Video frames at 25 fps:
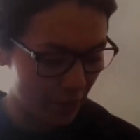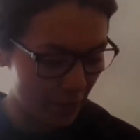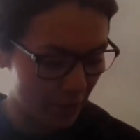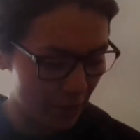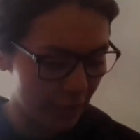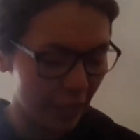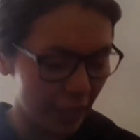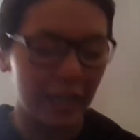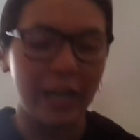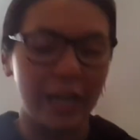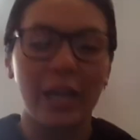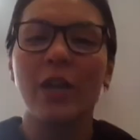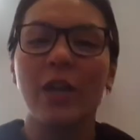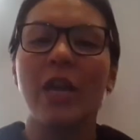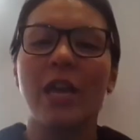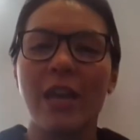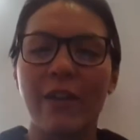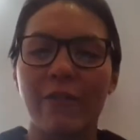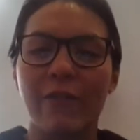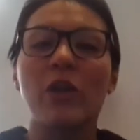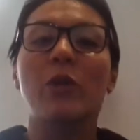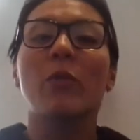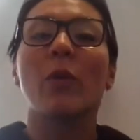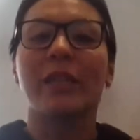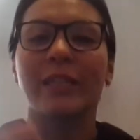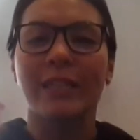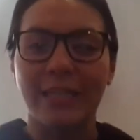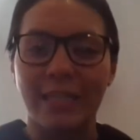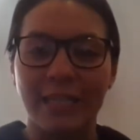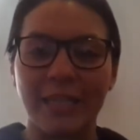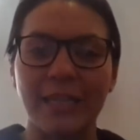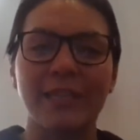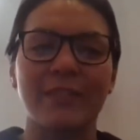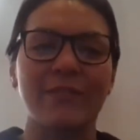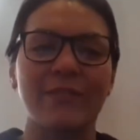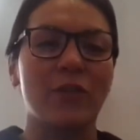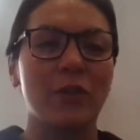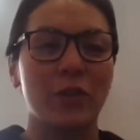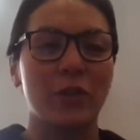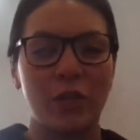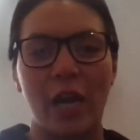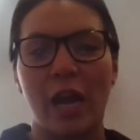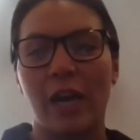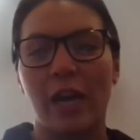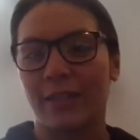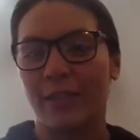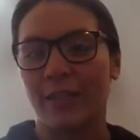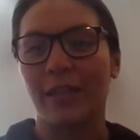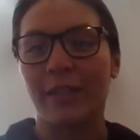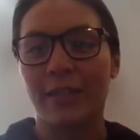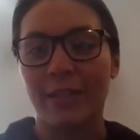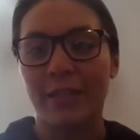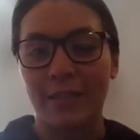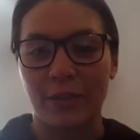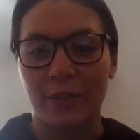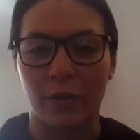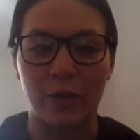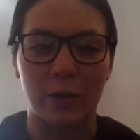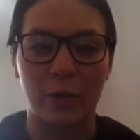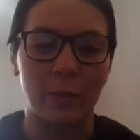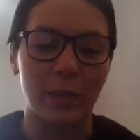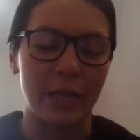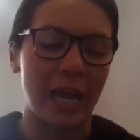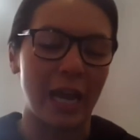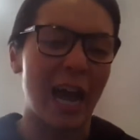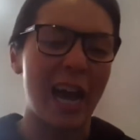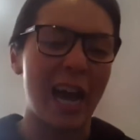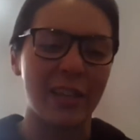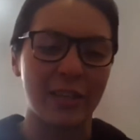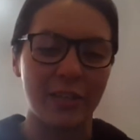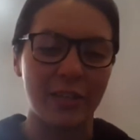like everyone says first year health science is incredibly hard.